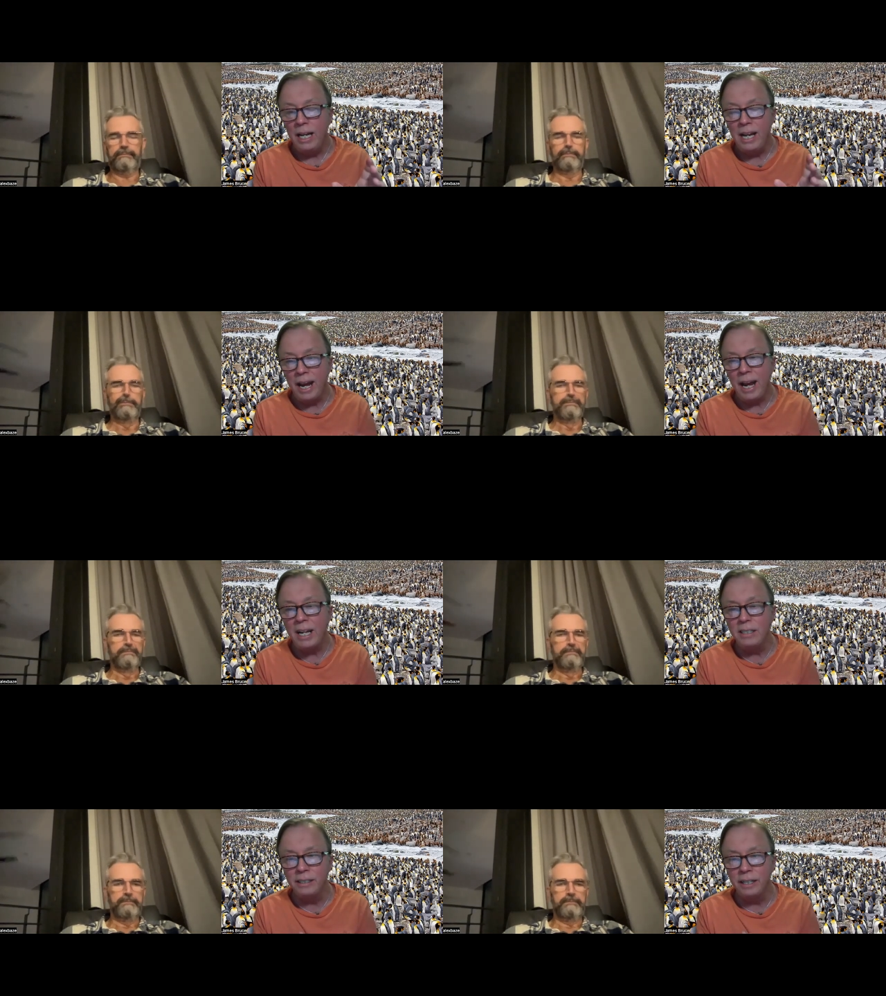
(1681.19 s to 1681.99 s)
Speaker 1: He
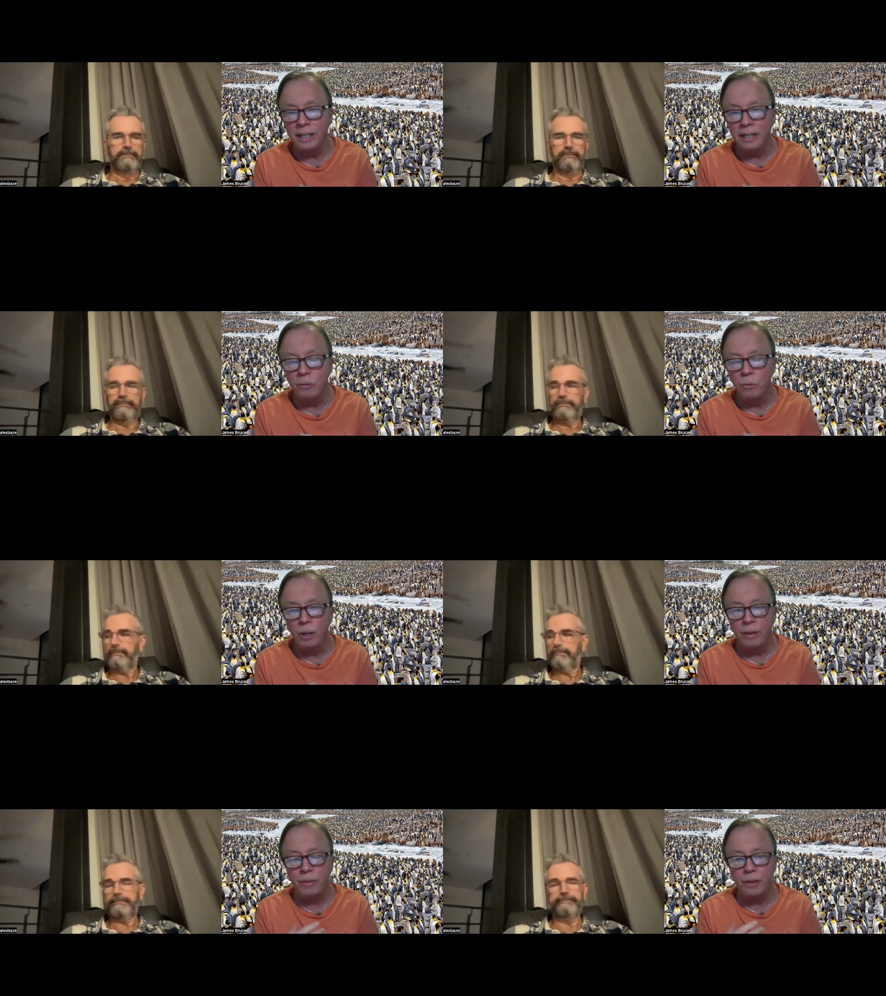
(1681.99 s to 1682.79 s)
ended
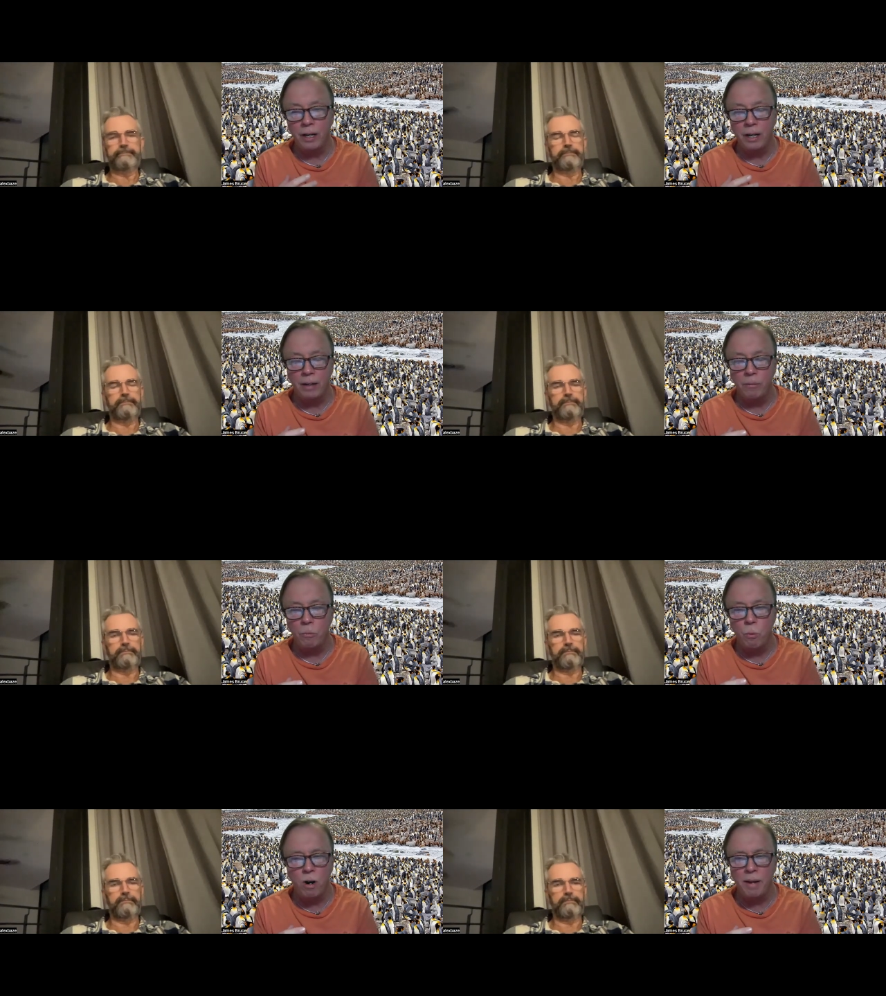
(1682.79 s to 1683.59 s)
with uh,
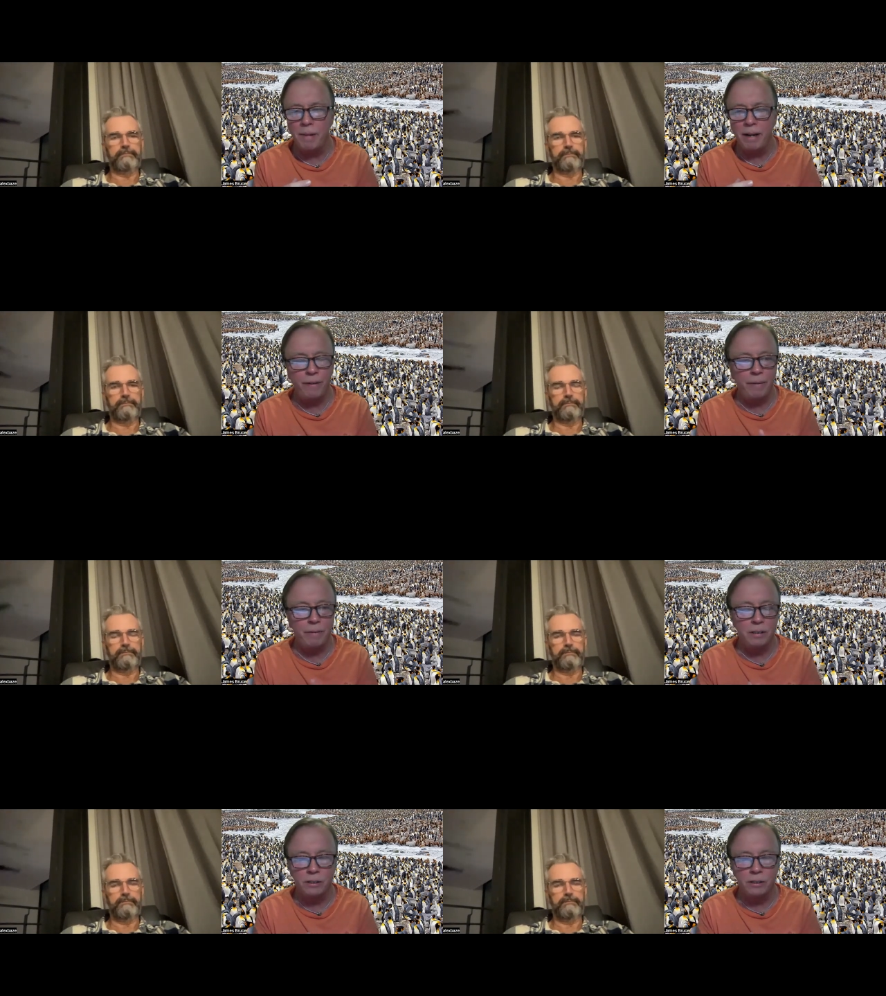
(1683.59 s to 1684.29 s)
one of my favorite